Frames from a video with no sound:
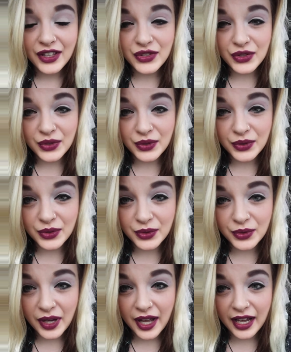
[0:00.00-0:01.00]

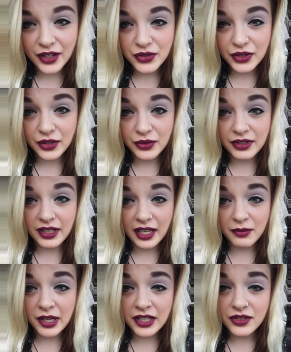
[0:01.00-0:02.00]
to actually
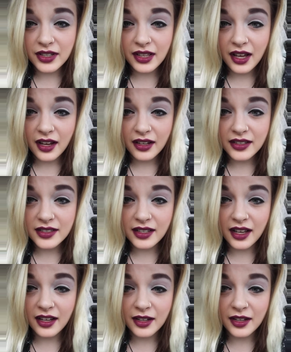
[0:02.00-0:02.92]
create my dreadlocks.